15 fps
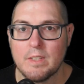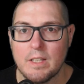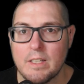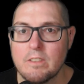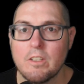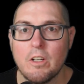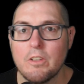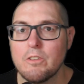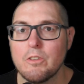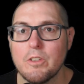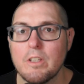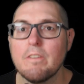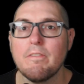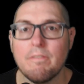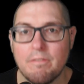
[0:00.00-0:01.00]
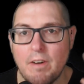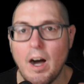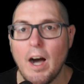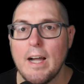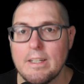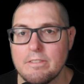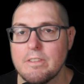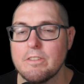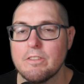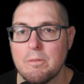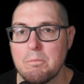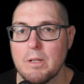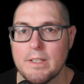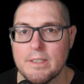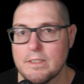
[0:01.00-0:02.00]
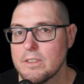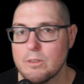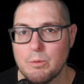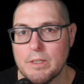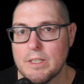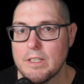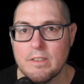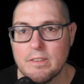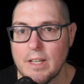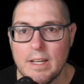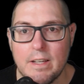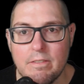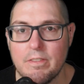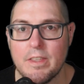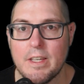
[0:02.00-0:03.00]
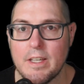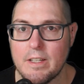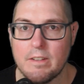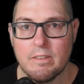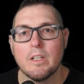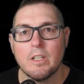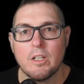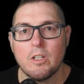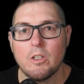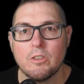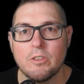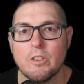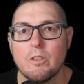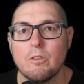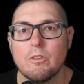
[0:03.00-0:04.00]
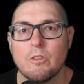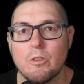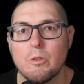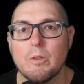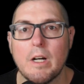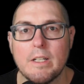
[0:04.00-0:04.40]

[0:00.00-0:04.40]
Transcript: Let's go through the 5 different places we can save things. You can also do a